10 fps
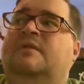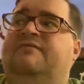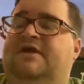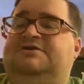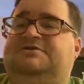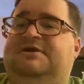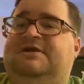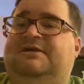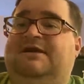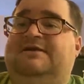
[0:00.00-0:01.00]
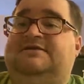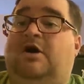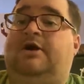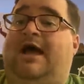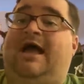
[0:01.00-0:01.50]
Evangeline Lilly's...
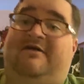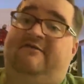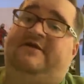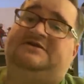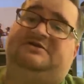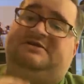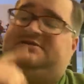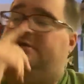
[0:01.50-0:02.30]
I have Evangeline